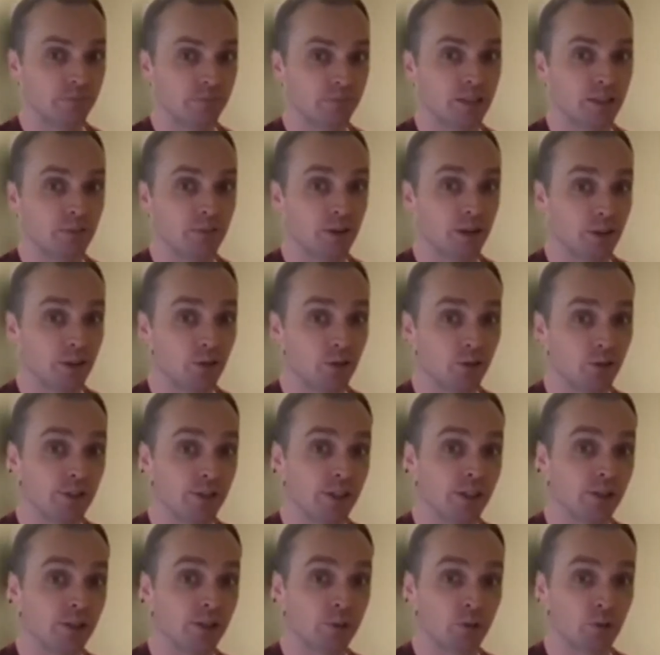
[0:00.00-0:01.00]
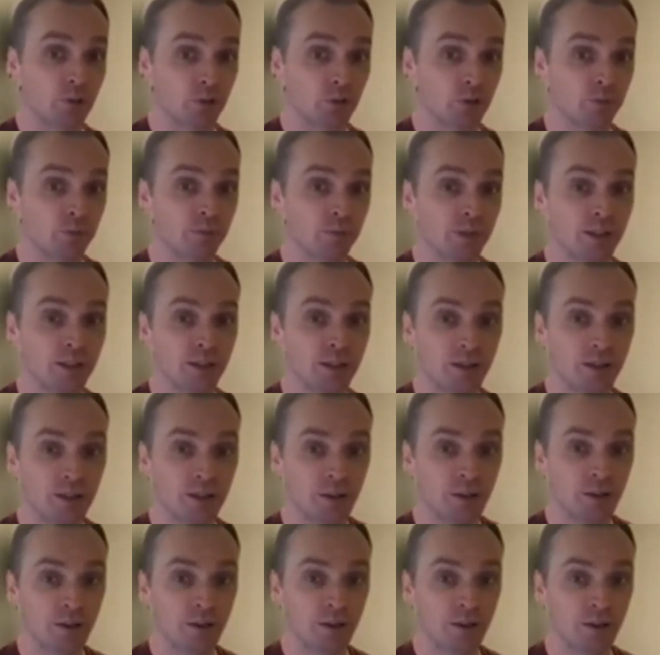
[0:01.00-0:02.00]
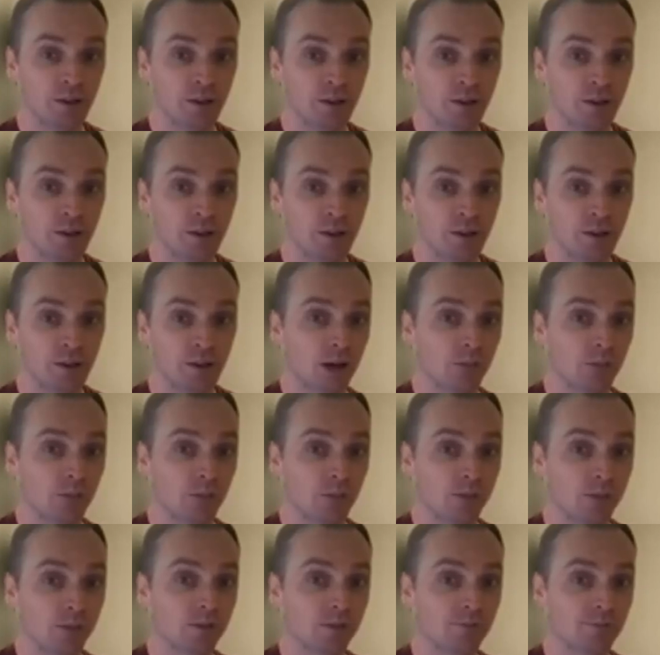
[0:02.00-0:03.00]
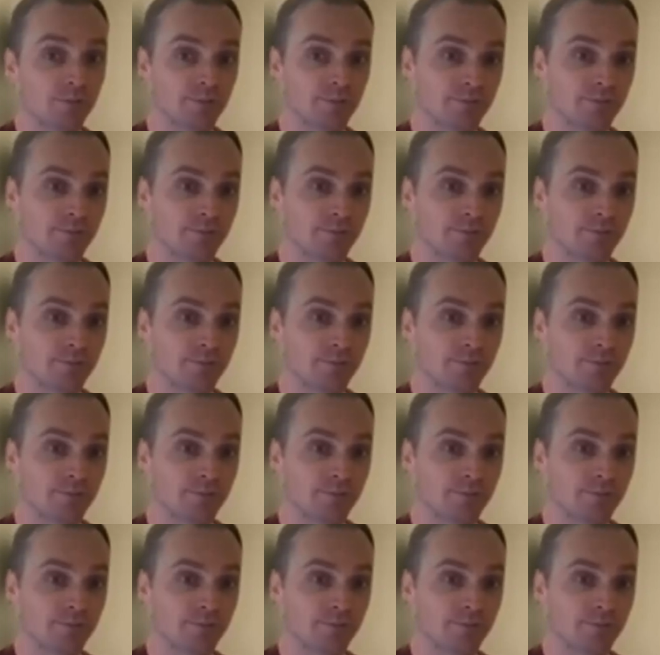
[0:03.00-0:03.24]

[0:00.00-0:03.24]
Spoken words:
if I can use his term, they're a pack of grubs.